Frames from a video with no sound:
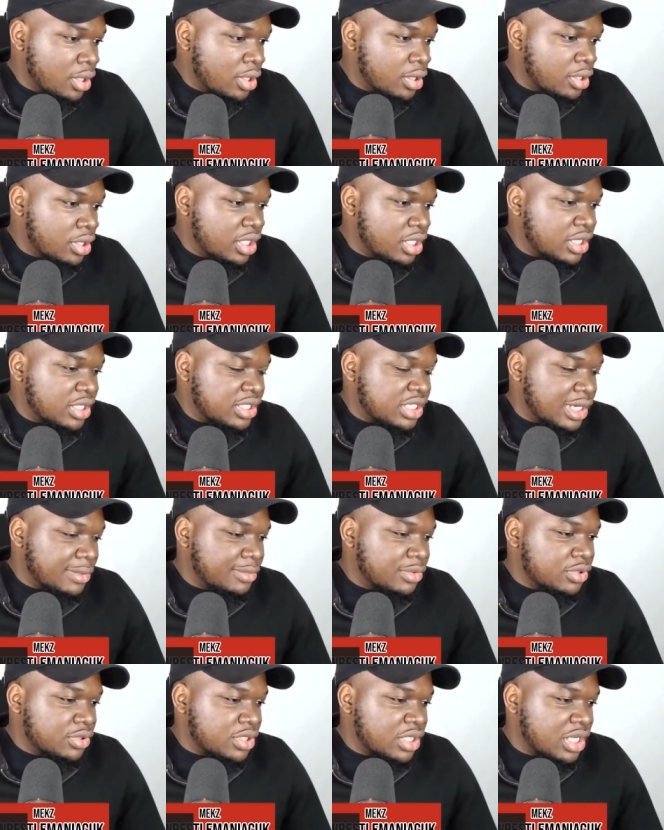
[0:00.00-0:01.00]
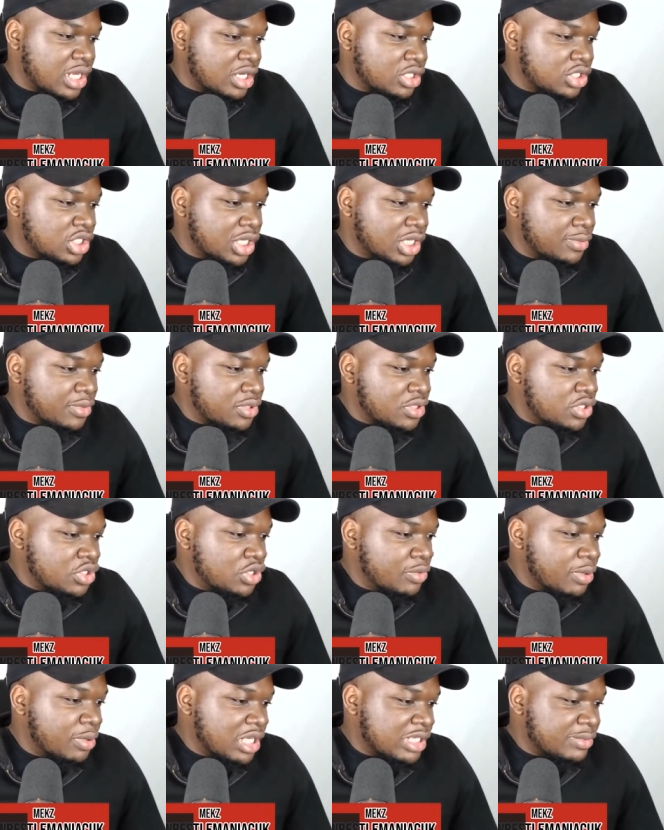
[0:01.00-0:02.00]
Nina Samuels in like a German
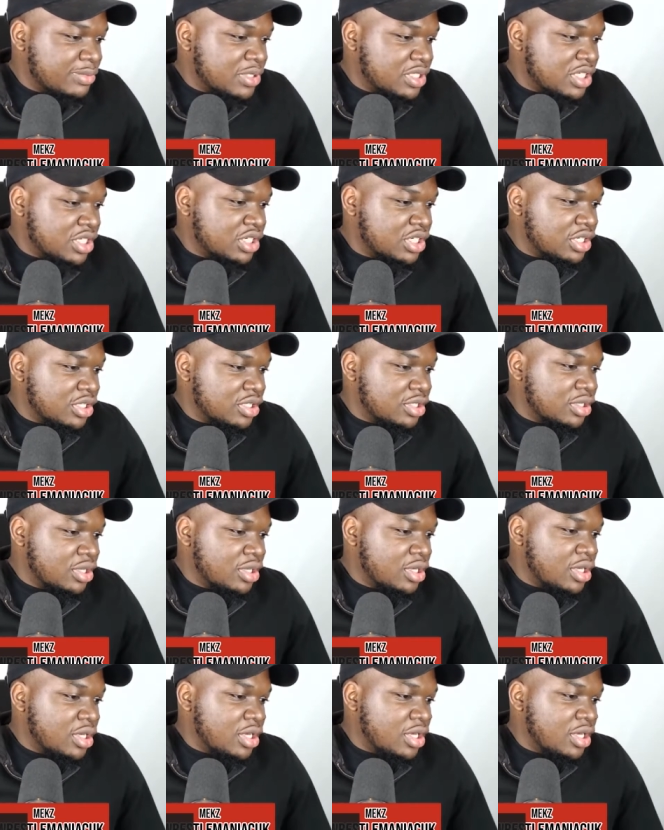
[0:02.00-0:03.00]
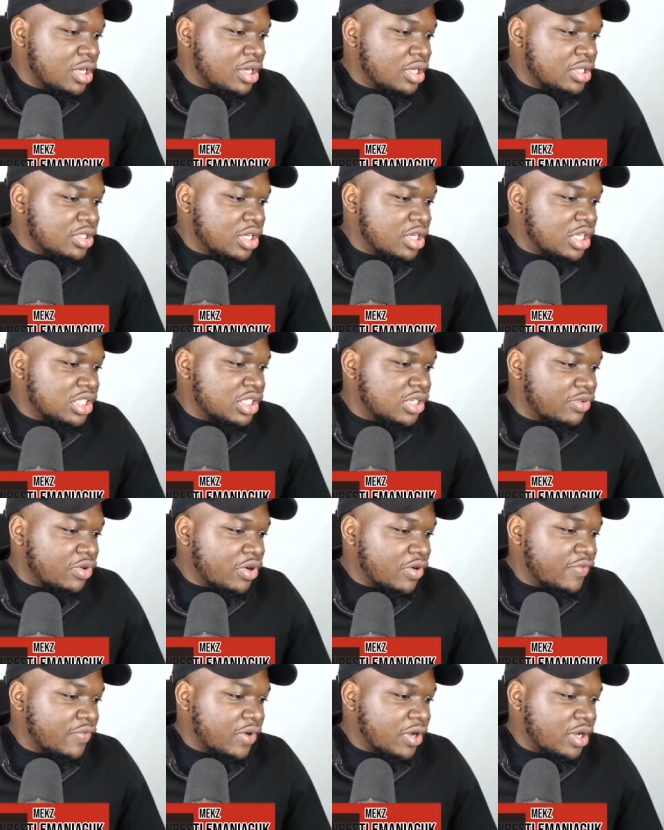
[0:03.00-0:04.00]
suplex position. Turns her
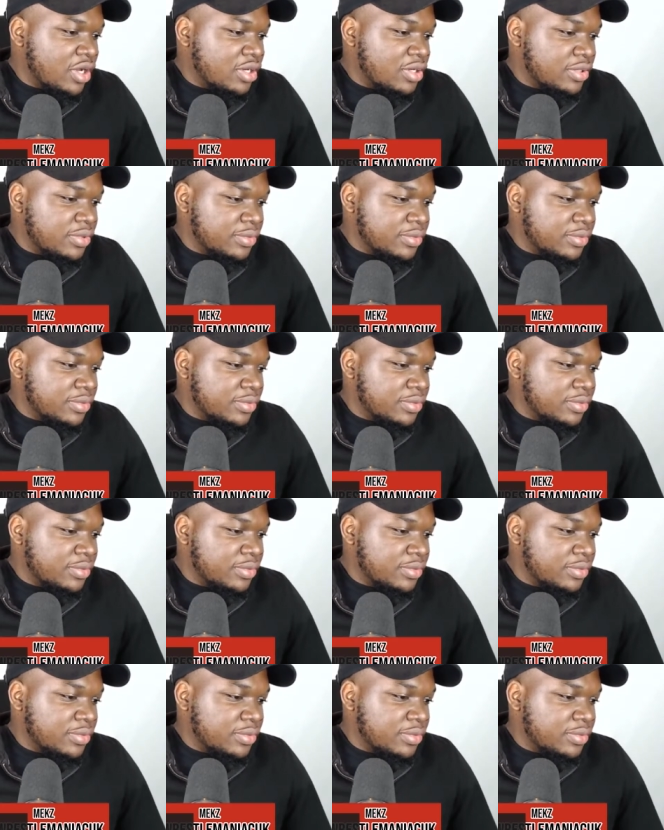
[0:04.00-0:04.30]
over.